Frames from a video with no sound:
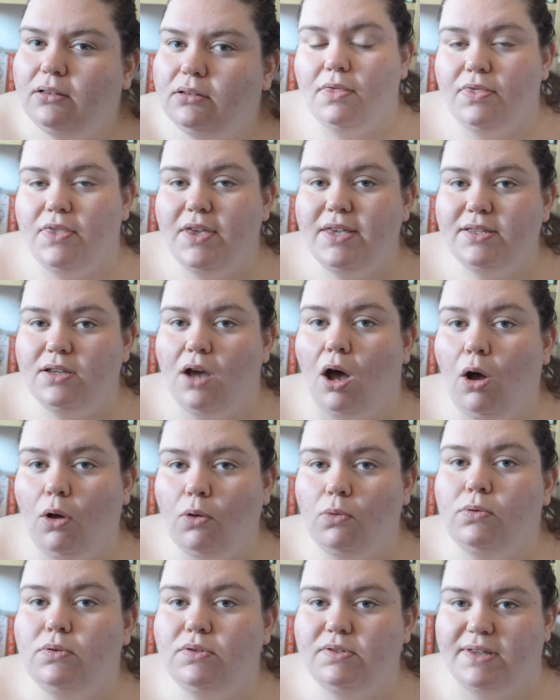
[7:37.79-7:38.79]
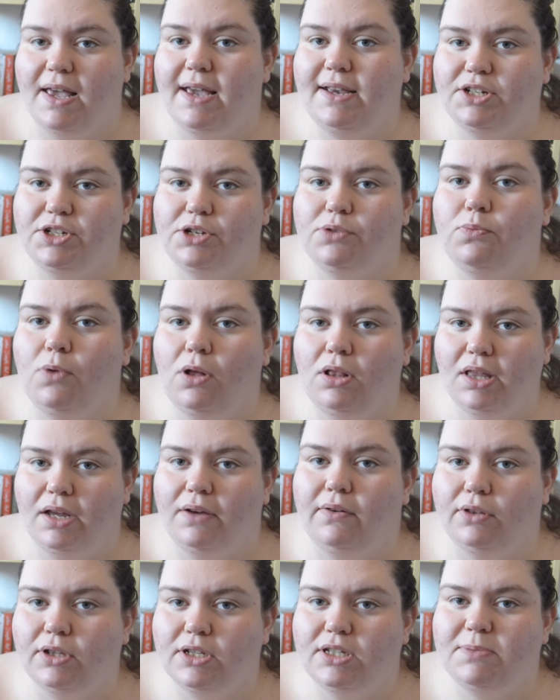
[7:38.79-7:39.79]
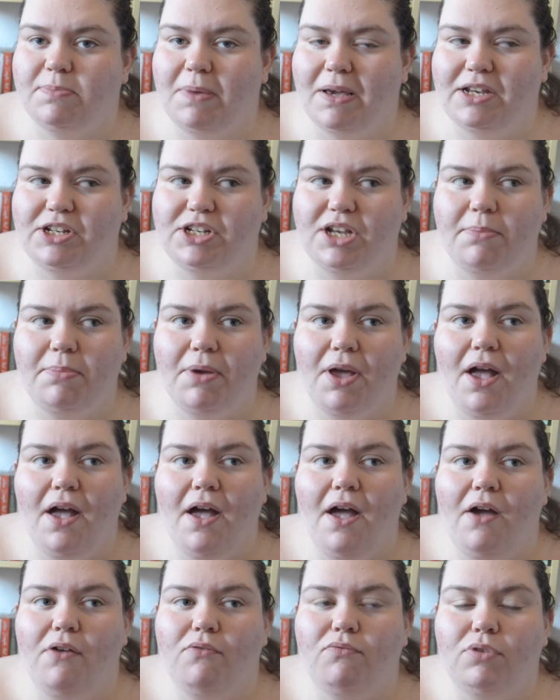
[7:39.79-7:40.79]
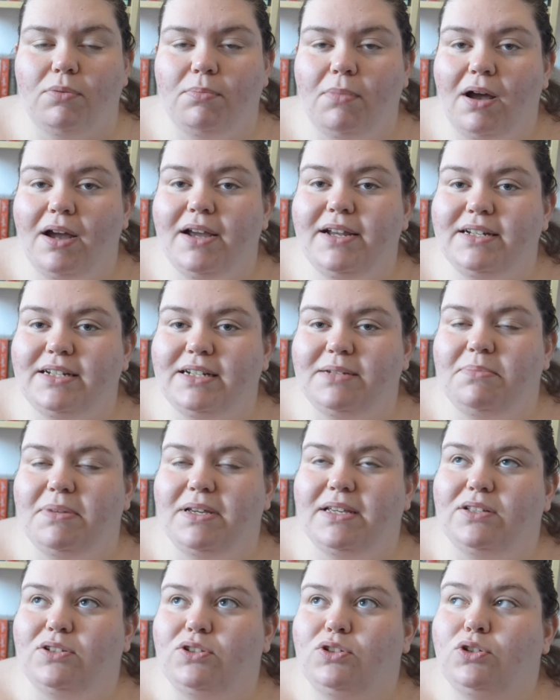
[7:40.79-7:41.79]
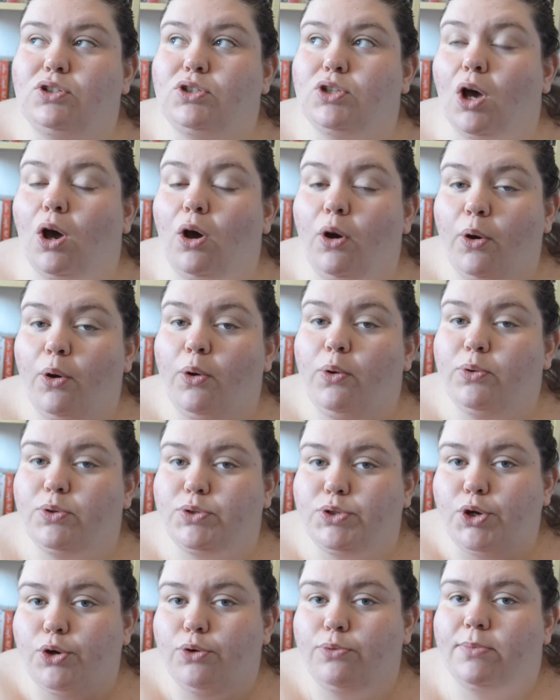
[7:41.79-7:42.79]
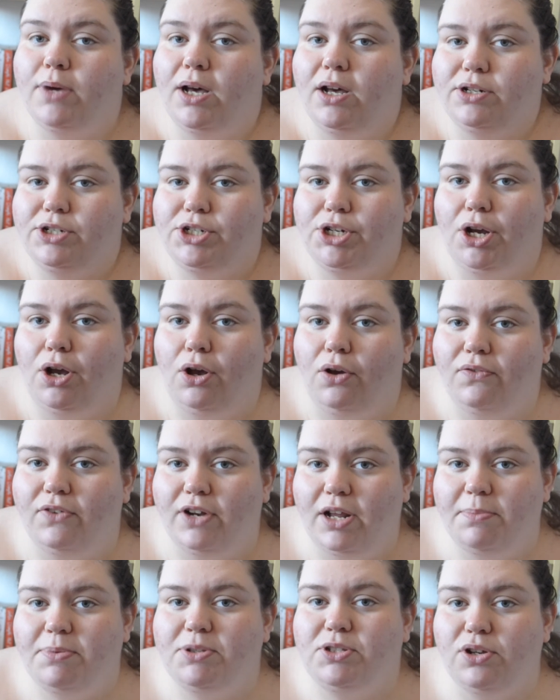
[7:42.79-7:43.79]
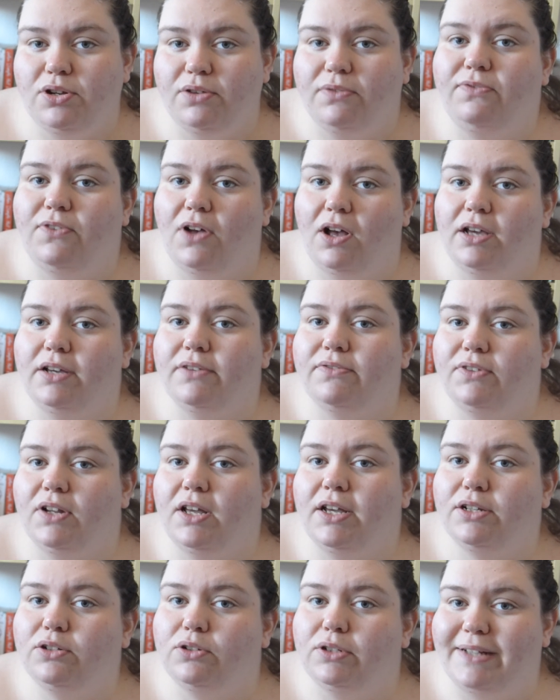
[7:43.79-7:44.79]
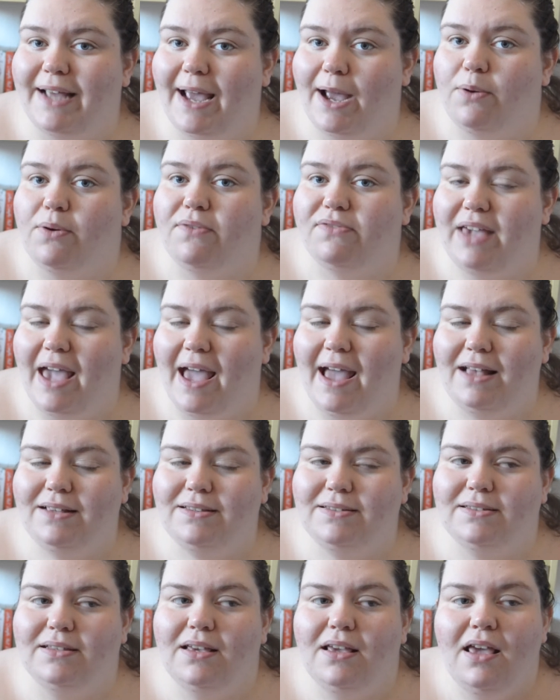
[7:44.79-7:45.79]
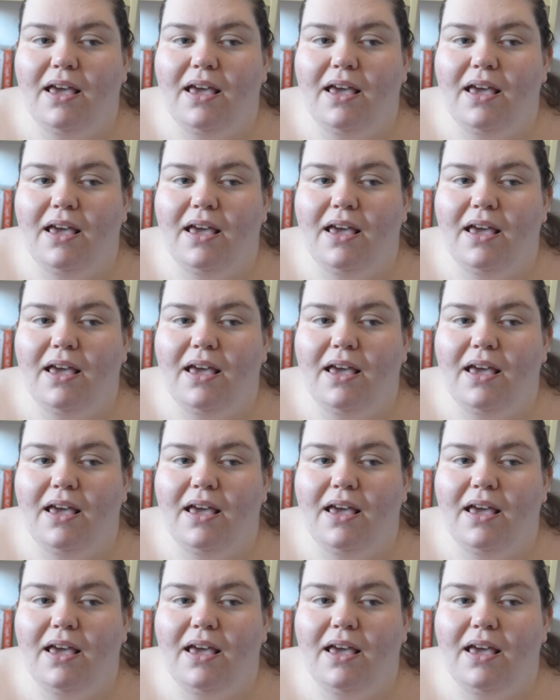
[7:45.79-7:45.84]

This whole section while they're on the spaceship reminded me so much of an episode of Firefly called Out of Gas.